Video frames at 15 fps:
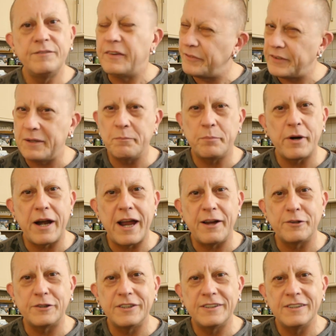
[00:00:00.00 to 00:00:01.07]
50 and
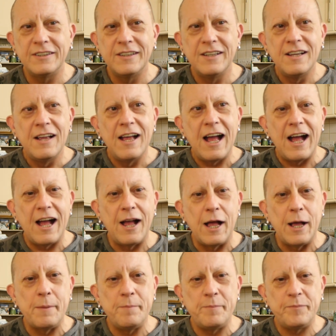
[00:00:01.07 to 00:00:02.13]
proud.
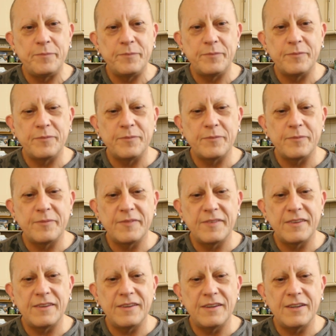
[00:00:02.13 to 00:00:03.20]
Um,
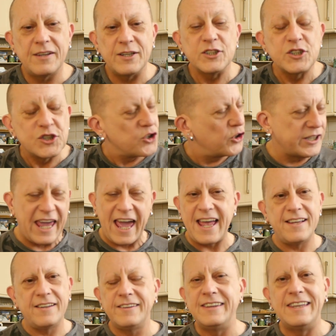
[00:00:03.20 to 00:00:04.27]
so
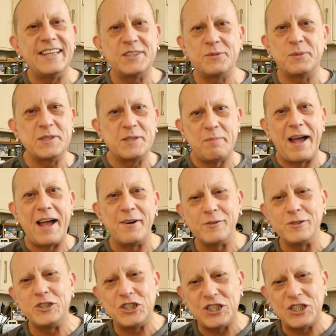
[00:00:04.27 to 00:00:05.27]
yeah, this was about